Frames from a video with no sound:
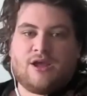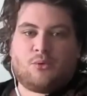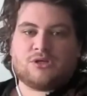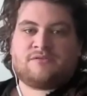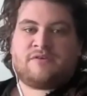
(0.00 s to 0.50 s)

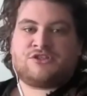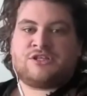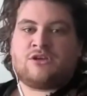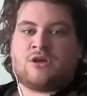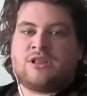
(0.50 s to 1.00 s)
Whilst Fisher
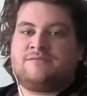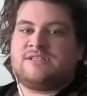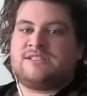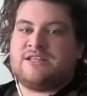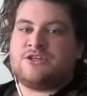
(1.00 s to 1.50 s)
did not live to
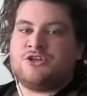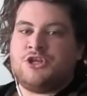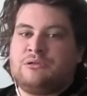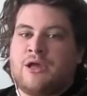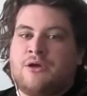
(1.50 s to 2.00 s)
see the
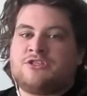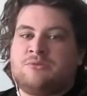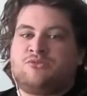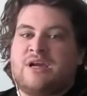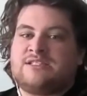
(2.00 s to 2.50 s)
new lows
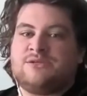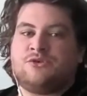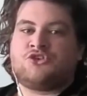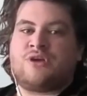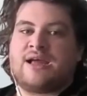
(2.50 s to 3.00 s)
that Brexit
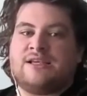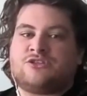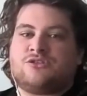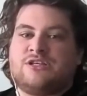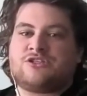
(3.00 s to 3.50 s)
would drag his,
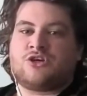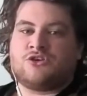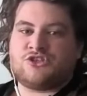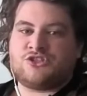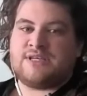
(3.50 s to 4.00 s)
this
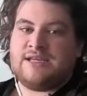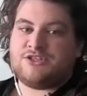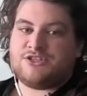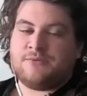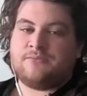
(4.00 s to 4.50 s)
consciousness
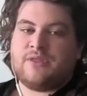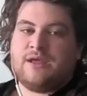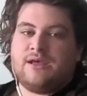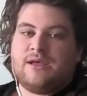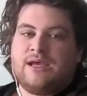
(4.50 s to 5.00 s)
into,
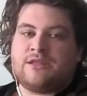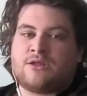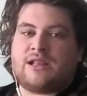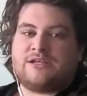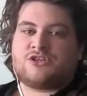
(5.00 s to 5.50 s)
he
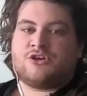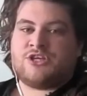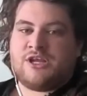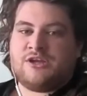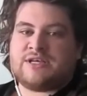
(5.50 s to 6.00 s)
nonetheless
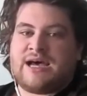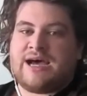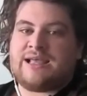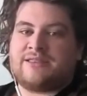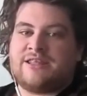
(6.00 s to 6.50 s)
continued to
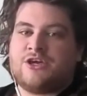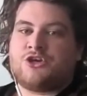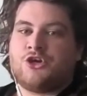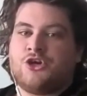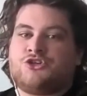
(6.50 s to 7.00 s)
highlight the
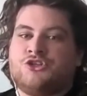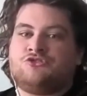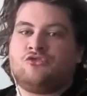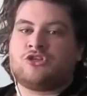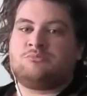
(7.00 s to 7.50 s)
incursions
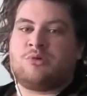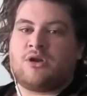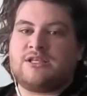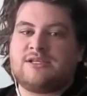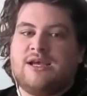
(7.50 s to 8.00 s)
wrought upon
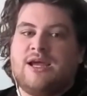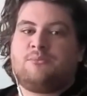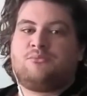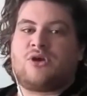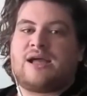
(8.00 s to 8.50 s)
it
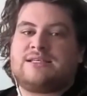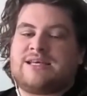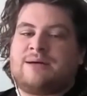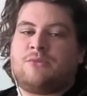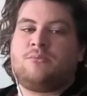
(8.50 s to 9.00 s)
prior to
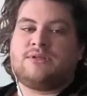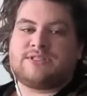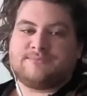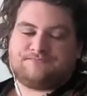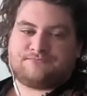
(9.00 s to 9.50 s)
that
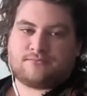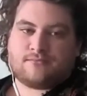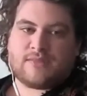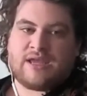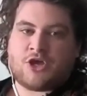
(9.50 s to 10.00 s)
moment,
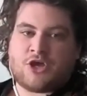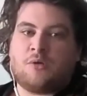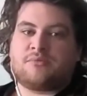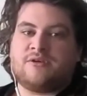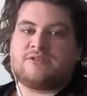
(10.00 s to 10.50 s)
in the
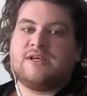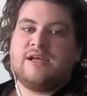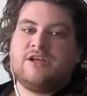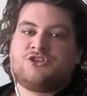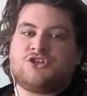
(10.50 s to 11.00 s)
hope that,
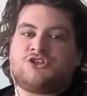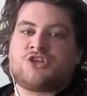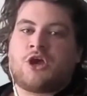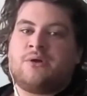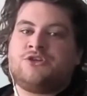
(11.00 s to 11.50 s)
just as
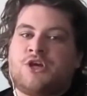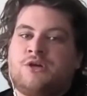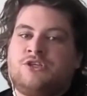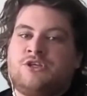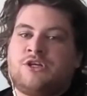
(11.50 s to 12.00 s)
Owen
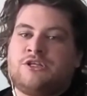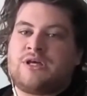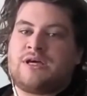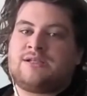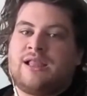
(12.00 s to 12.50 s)
Jones had done in
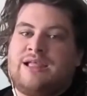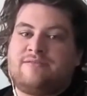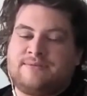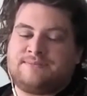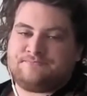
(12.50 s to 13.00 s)
2011,